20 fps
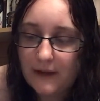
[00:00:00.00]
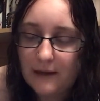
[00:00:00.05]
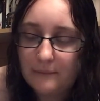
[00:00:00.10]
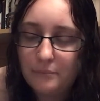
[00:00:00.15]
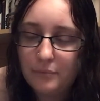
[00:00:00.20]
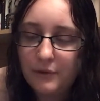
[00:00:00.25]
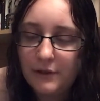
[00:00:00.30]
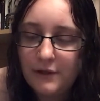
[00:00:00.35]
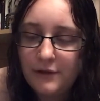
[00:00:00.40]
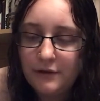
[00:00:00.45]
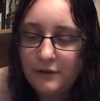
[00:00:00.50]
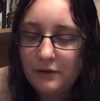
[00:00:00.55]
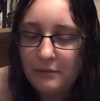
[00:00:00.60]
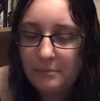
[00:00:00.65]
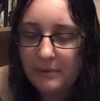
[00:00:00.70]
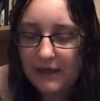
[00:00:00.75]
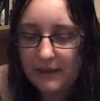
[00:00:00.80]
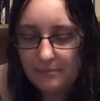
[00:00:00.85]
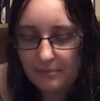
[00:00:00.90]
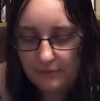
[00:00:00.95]
I'm pretty
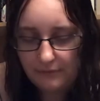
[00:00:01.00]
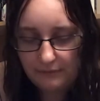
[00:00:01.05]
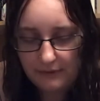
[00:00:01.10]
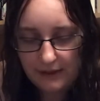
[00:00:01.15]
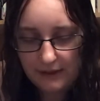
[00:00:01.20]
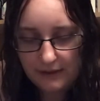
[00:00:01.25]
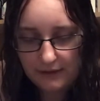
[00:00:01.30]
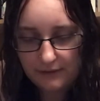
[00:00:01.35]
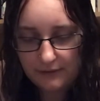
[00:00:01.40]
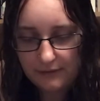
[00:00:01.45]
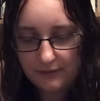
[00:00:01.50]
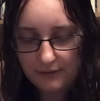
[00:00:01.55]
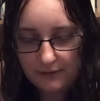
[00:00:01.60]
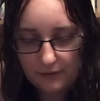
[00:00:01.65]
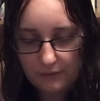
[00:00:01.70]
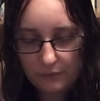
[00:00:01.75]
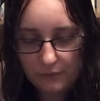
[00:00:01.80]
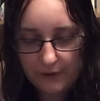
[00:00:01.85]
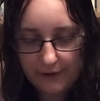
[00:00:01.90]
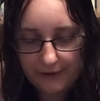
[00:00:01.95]
sure Piper Rain has
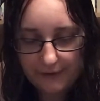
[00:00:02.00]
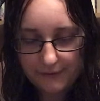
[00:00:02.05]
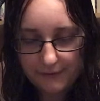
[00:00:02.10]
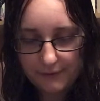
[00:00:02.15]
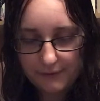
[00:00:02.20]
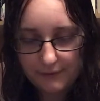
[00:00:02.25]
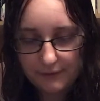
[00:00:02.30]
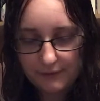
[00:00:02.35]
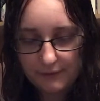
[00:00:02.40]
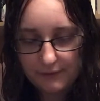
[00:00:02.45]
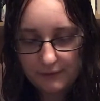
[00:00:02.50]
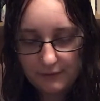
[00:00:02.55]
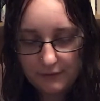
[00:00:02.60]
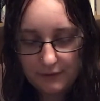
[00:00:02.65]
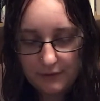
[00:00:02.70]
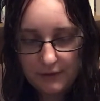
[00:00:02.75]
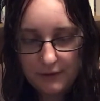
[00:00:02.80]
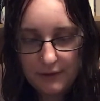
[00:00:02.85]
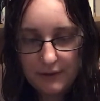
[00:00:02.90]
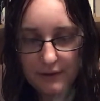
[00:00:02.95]
2 authors,
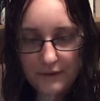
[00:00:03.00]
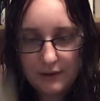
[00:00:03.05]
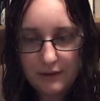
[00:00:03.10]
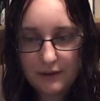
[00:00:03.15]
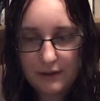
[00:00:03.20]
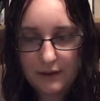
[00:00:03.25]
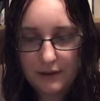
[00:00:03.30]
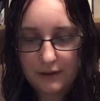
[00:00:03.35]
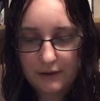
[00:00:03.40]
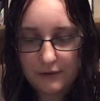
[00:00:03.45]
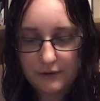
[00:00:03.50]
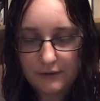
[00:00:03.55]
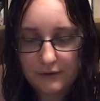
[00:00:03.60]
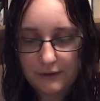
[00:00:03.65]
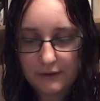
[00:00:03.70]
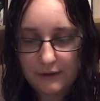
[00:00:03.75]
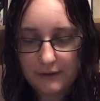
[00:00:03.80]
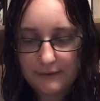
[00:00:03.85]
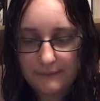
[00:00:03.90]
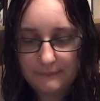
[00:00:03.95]

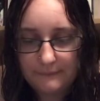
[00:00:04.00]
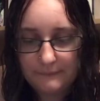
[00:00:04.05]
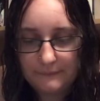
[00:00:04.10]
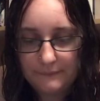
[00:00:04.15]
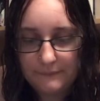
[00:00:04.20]
actually,